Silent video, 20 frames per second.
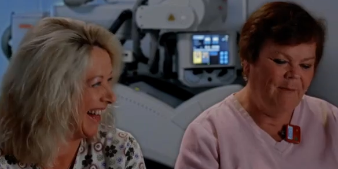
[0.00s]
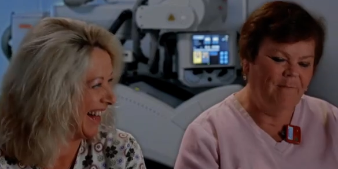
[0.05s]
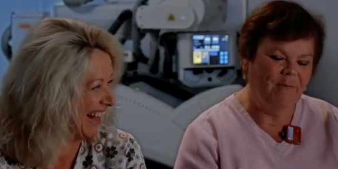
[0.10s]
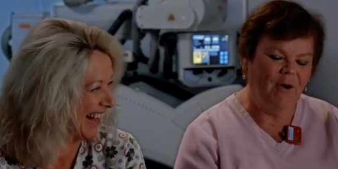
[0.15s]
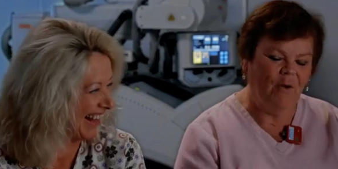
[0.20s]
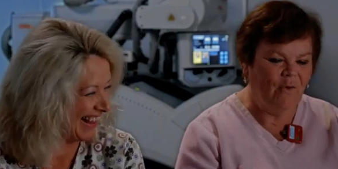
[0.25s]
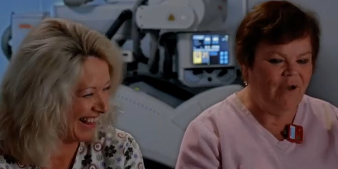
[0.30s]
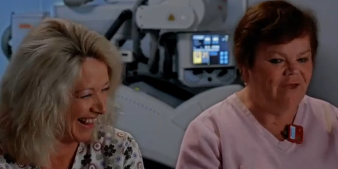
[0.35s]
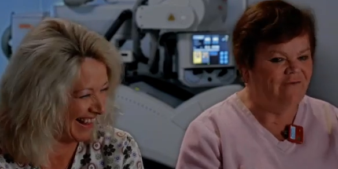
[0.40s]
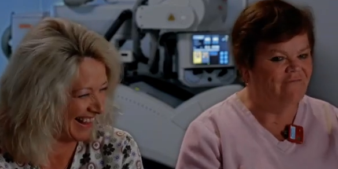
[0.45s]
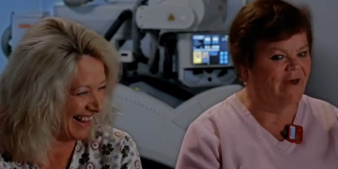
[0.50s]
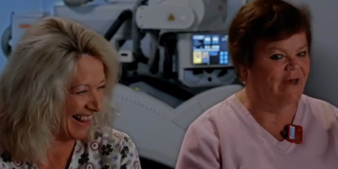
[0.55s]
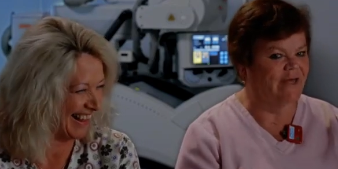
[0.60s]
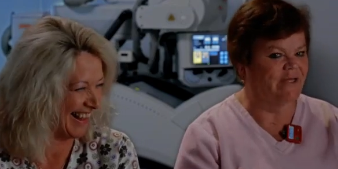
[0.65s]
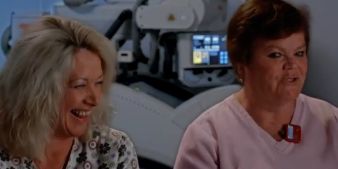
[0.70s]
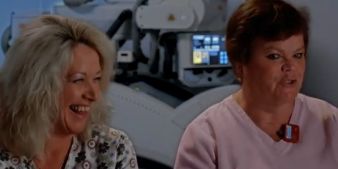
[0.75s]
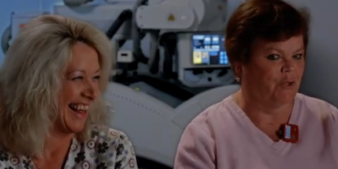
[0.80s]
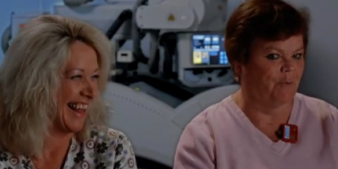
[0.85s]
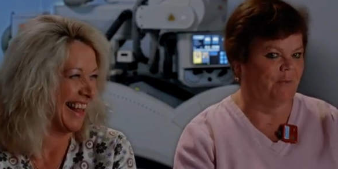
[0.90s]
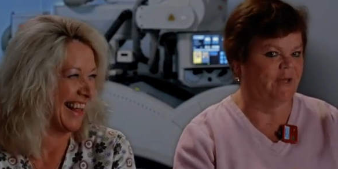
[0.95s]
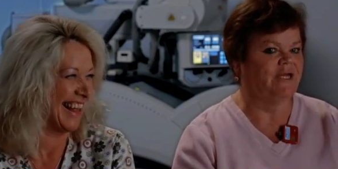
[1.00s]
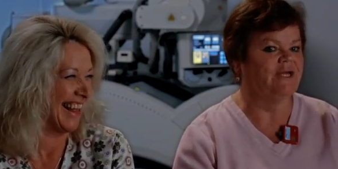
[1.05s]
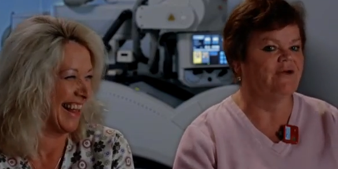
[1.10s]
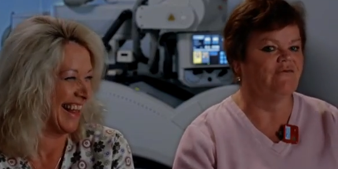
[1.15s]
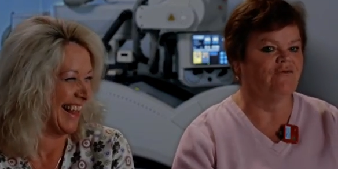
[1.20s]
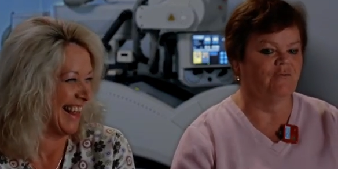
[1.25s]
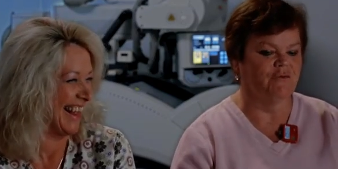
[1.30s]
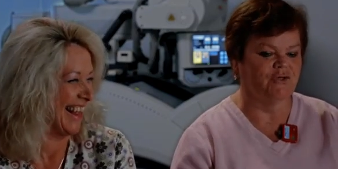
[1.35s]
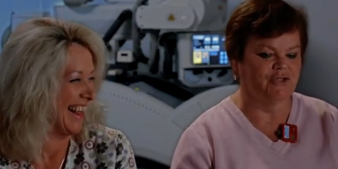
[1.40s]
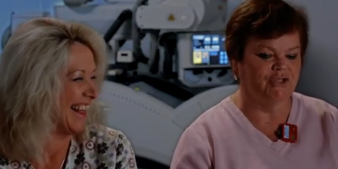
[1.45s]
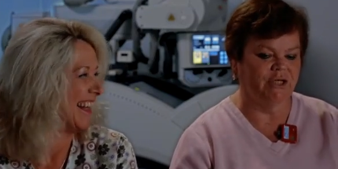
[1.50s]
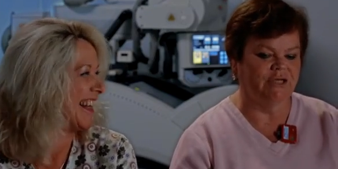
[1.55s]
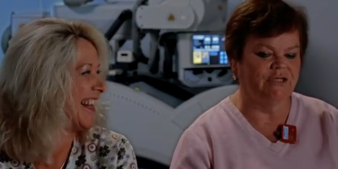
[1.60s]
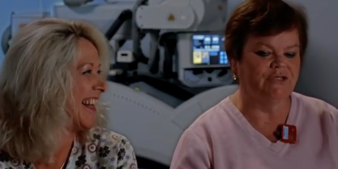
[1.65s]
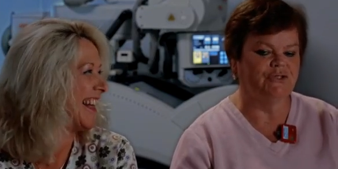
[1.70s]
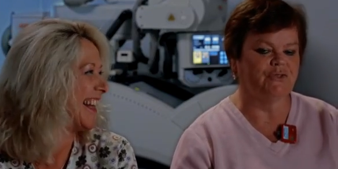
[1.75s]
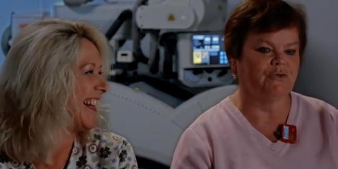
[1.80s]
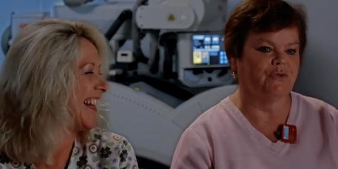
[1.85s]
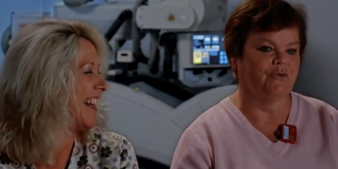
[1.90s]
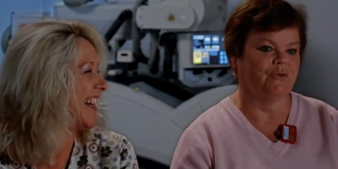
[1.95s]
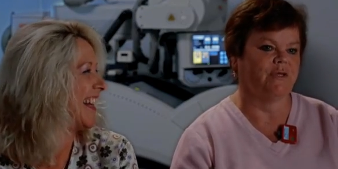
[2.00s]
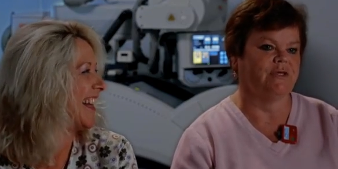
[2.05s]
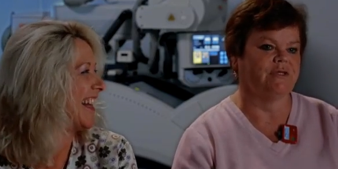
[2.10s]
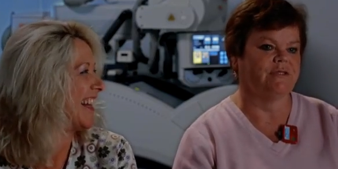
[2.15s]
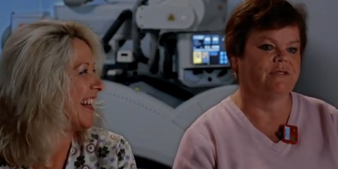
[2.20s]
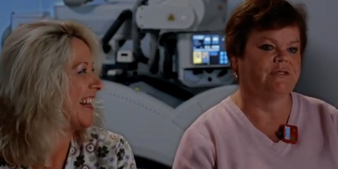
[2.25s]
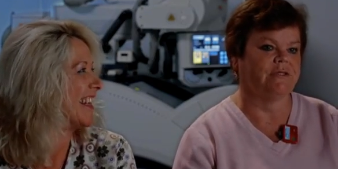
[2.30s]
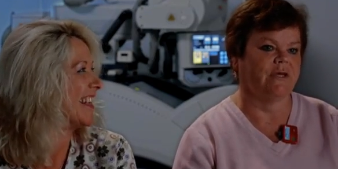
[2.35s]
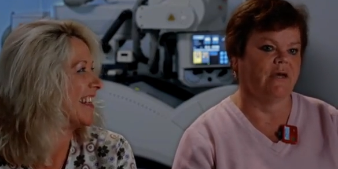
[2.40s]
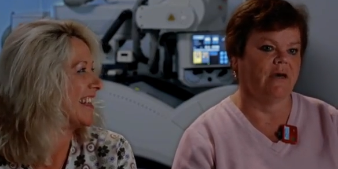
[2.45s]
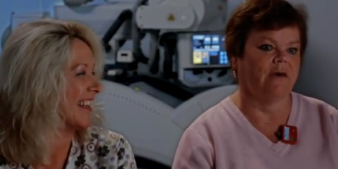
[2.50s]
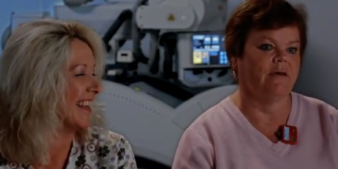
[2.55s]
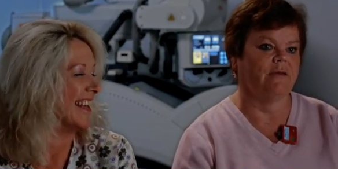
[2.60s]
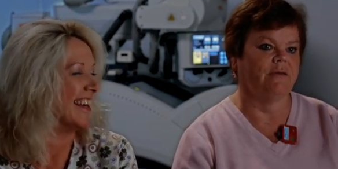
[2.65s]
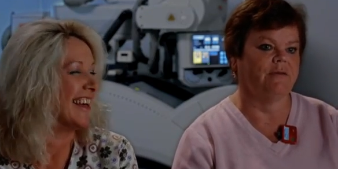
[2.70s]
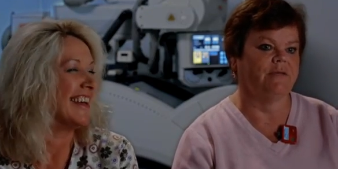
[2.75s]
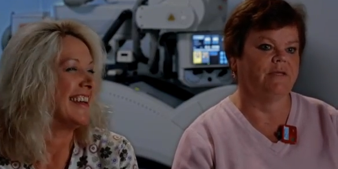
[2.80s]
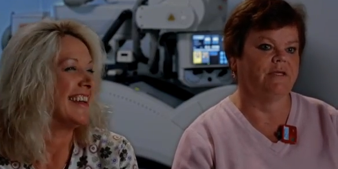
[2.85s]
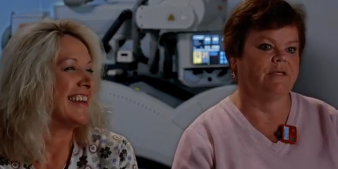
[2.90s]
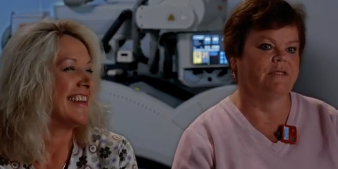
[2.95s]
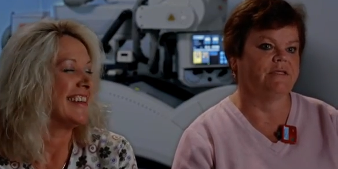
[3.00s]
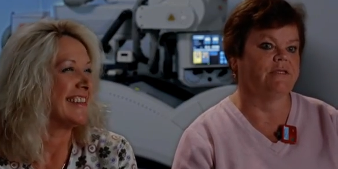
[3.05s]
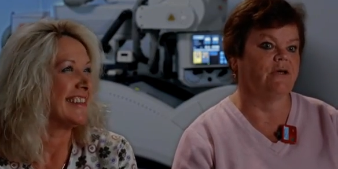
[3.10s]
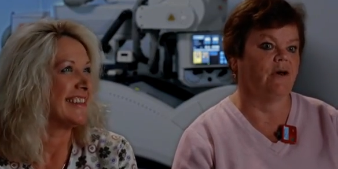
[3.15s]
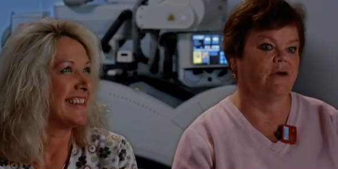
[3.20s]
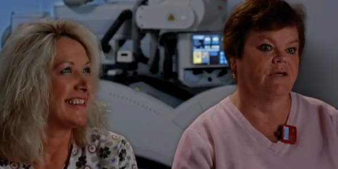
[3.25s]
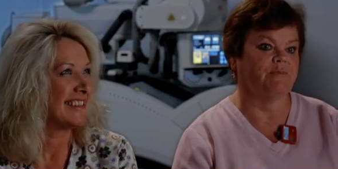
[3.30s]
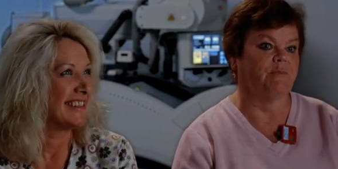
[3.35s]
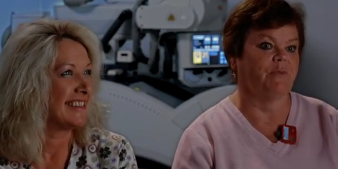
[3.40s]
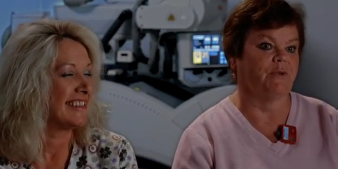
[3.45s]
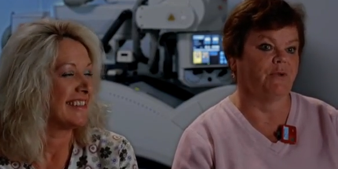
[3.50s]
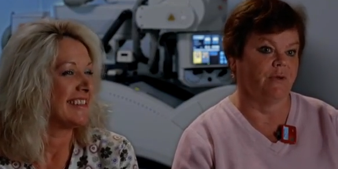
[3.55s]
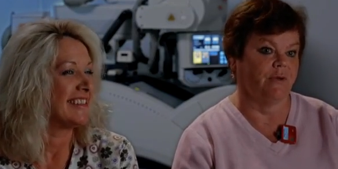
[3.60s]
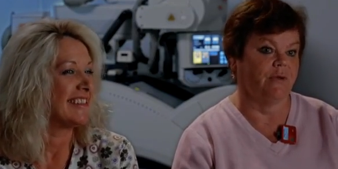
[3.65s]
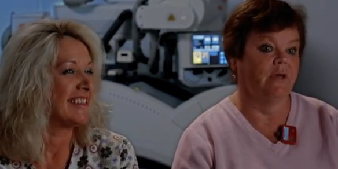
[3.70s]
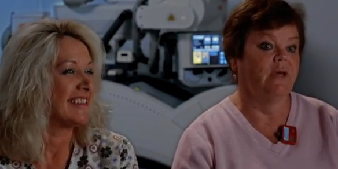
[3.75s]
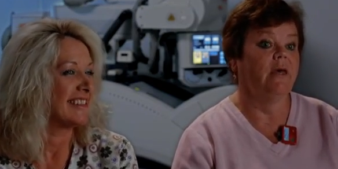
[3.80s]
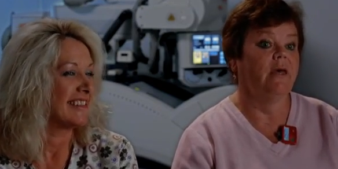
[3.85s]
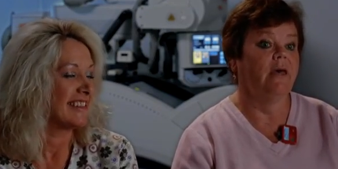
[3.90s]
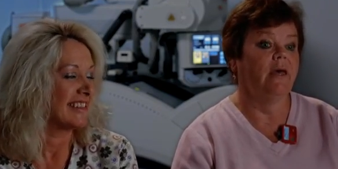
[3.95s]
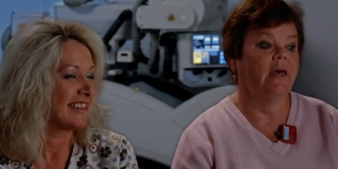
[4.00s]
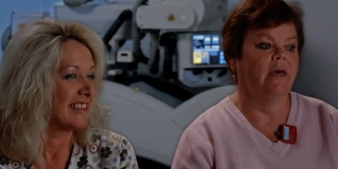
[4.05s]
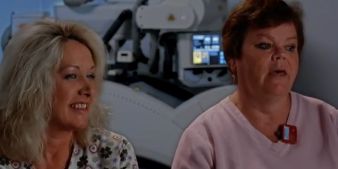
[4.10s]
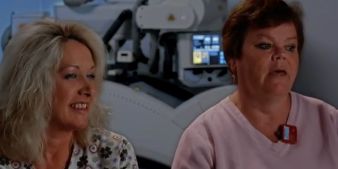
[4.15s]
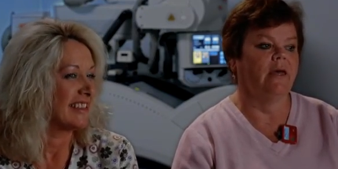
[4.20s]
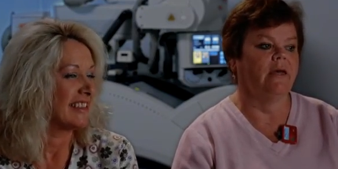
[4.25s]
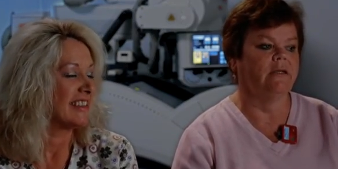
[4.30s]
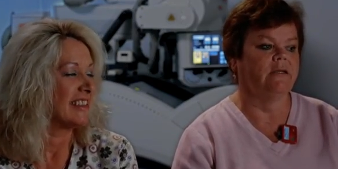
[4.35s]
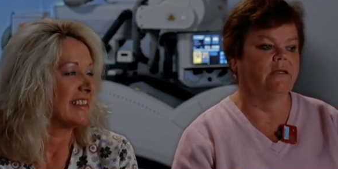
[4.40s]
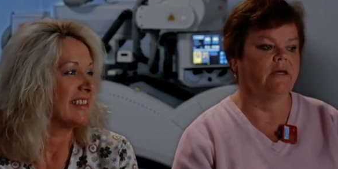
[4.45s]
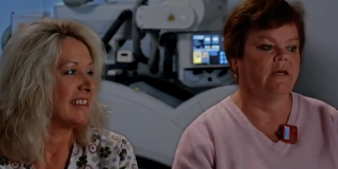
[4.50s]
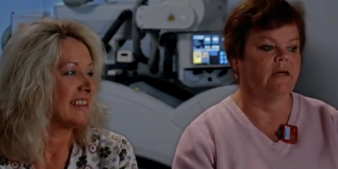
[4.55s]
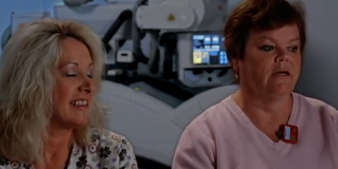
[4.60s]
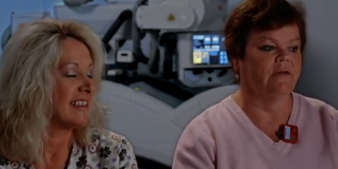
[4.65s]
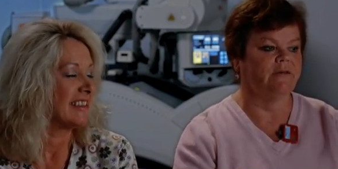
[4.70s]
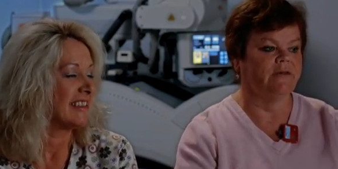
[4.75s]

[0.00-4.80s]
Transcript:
Speaker 1: But we've had so many different machines through this uh, yeah. this hospital, and uh,